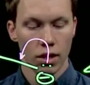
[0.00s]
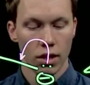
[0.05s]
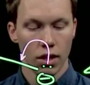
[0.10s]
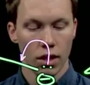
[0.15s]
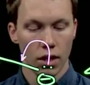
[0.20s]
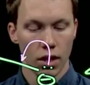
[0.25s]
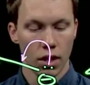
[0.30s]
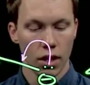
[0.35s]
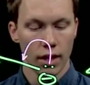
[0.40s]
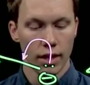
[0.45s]

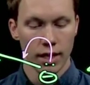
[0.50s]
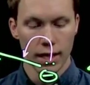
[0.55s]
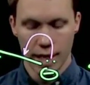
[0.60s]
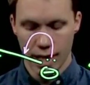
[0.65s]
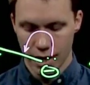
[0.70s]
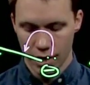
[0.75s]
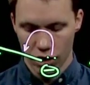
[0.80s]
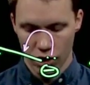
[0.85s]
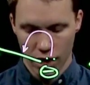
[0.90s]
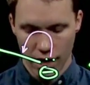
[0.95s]
on
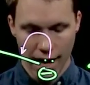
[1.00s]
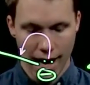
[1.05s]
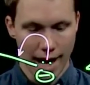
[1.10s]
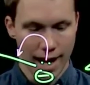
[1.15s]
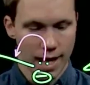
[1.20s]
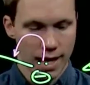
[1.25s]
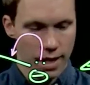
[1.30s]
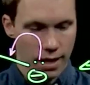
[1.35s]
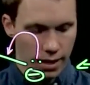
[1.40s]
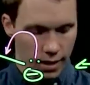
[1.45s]
each
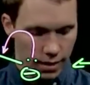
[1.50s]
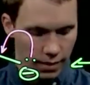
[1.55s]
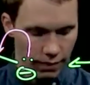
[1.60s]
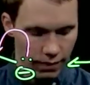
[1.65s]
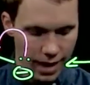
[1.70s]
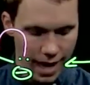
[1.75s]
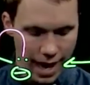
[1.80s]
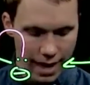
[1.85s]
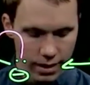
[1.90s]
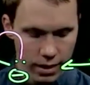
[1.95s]
end of
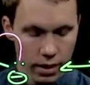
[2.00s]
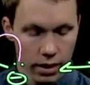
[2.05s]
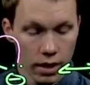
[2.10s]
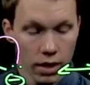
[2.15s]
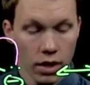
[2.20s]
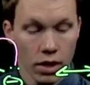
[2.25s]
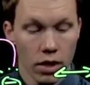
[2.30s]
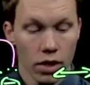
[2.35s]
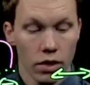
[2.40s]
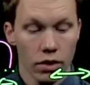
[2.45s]
that.
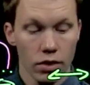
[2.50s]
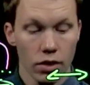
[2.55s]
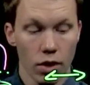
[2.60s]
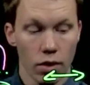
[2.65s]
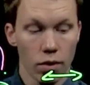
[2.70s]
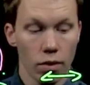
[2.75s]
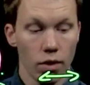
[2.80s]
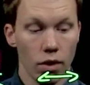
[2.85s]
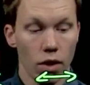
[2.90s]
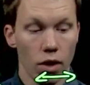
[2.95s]

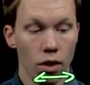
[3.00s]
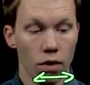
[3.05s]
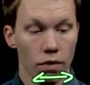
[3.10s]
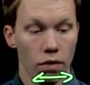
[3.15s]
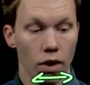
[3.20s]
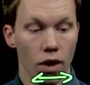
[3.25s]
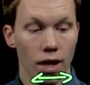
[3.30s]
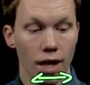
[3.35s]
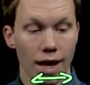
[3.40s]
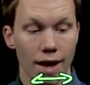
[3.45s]
So
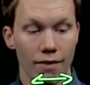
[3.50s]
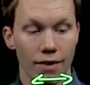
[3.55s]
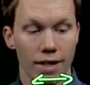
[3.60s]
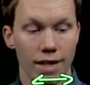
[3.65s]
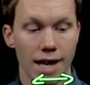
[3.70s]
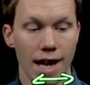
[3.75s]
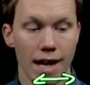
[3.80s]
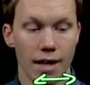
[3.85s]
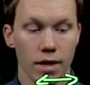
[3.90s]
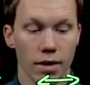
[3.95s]
overall I have a
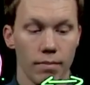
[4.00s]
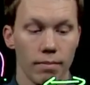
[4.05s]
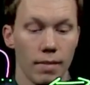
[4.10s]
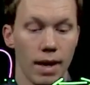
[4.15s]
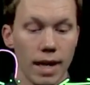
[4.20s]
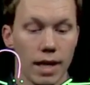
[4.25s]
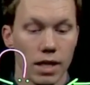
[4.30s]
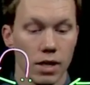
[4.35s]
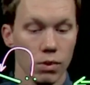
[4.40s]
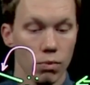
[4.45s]
net
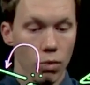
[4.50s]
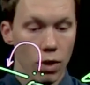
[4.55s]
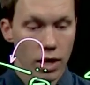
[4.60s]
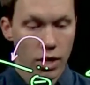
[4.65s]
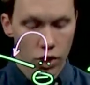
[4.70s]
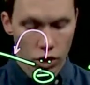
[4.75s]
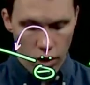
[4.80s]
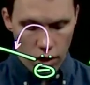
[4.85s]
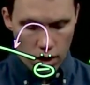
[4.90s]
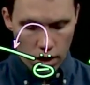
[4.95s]

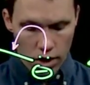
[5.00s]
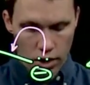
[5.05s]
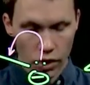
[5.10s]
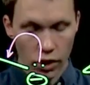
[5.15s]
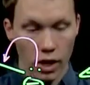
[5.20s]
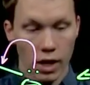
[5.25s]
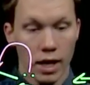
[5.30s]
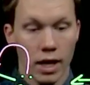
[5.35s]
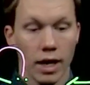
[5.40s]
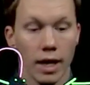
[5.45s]
-1
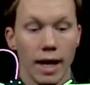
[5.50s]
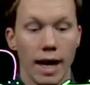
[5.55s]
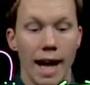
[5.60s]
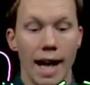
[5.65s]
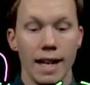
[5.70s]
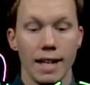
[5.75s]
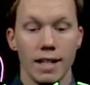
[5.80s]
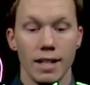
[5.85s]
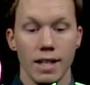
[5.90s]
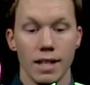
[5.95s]
charge,
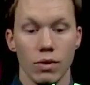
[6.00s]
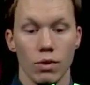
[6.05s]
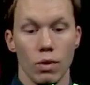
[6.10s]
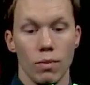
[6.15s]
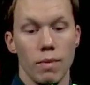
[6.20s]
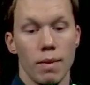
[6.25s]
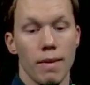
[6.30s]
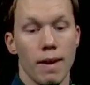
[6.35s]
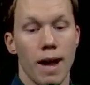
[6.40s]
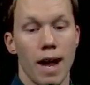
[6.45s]
and this
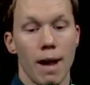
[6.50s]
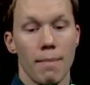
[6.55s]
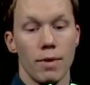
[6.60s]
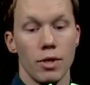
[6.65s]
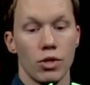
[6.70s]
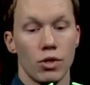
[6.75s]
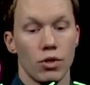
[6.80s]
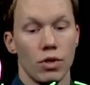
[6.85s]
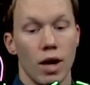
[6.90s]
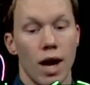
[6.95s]
would be my
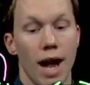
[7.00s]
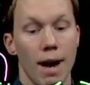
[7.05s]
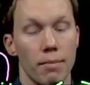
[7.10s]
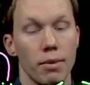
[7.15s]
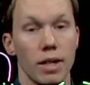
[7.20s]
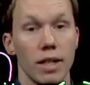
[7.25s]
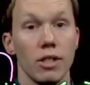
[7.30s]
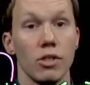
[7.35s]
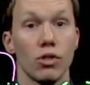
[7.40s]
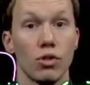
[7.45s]

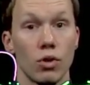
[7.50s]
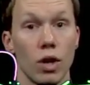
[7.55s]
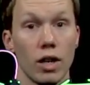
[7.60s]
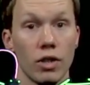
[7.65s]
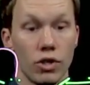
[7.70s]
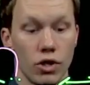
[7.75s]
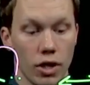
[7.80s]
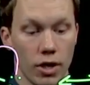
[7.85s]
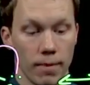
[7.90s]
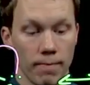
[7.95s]
hybrid
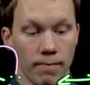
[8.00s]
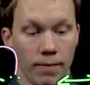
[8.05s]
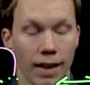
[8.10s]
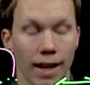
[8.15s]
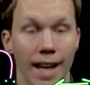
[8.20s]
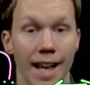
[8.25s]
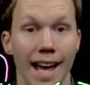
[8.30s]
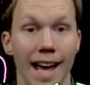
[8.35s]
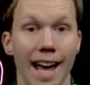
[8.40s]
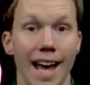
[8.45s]
structure.
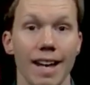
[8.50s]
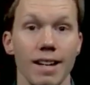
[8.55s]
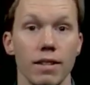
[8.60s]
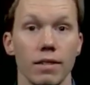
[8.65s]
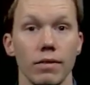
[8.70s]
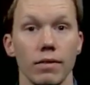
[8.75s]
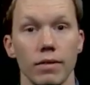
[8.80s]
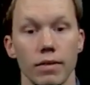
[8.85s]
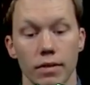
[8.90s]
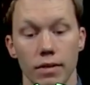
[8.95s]

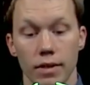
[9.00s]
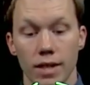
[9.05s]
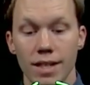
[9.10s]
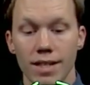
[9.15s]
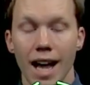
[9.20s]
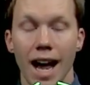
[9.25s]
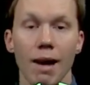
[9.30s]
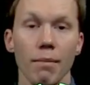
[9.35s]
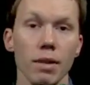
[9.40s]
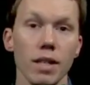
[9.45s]
And
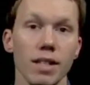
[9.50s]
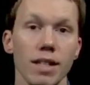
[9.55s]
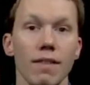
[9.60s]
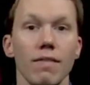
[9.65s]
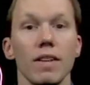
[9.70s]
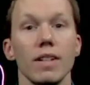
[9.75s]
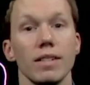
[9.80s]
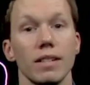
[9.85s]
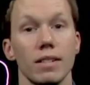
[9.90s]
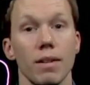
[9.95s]
these hybrids
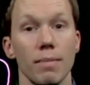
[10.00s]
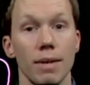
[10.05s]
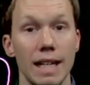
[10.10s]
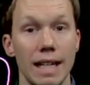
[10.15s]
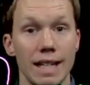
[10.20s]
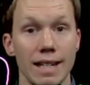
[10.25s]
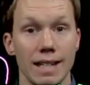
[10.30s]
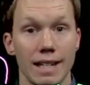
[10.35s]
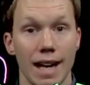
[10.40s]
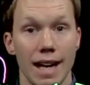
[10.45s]
give us some
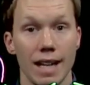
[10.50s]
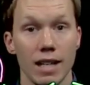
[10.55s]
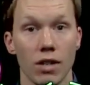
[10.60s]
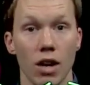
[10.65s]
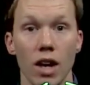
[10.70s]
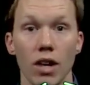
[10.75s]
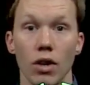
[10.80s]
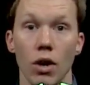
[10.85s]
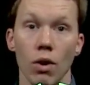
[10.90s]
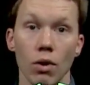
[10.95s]
insight
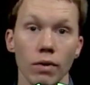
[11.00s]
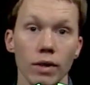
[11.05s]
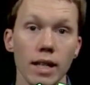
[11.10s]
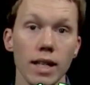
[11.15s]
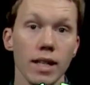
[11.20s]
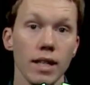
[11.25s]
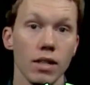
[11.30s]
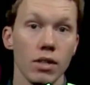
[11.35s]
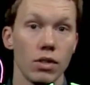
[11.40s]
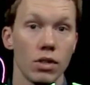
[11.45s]
not
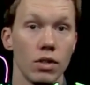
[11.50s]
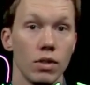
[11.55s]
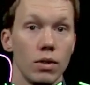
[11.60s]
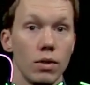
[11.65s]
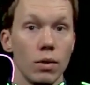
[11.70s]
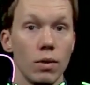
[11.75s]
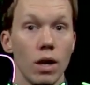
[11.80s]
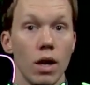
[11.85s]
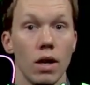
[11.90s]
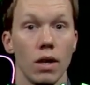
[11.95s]
only
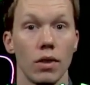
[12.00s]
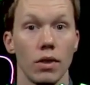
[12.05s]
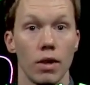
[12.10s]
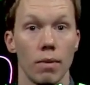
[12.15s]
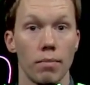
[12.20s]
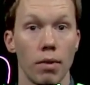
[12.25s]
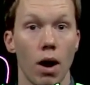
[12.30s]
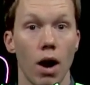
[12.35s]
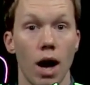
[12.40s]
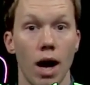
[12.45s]
into the
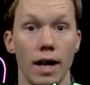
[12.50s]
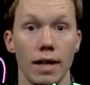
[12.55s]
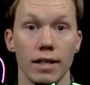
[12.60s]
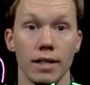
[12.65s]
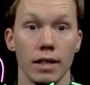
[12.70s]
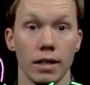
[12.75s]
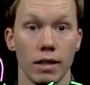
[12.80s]
bond